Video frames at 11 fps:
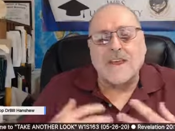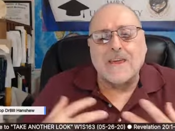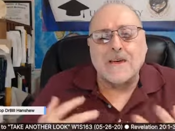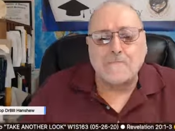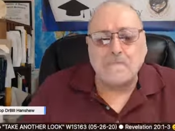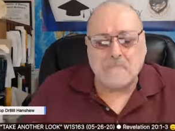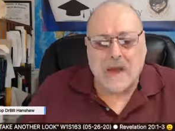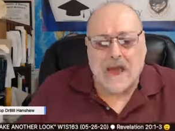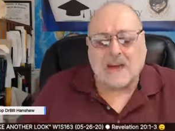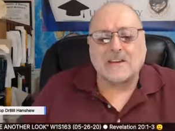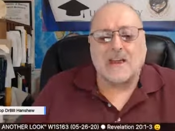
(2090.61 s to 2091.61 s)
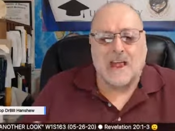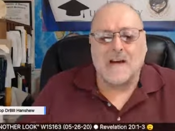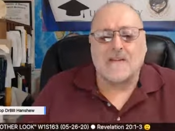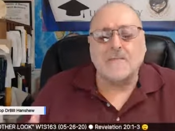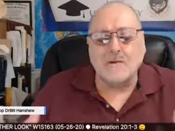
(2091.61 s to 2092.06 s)
impact
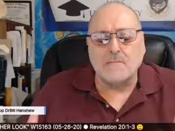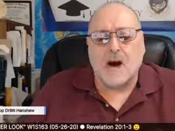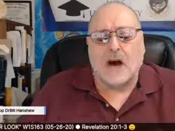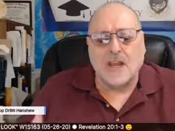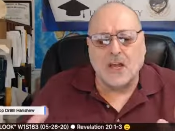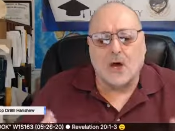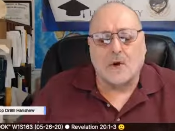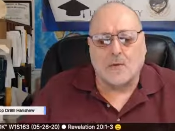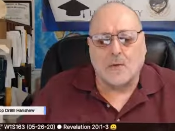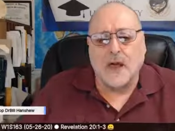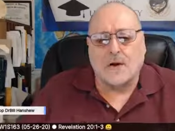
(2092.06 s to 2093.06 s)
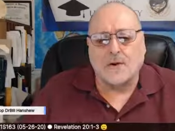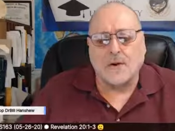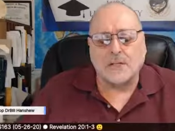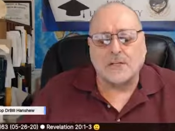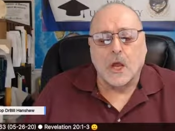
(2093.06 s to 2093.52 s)
everybody
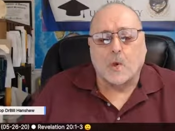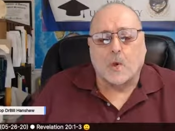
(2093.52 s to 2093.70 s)
around us,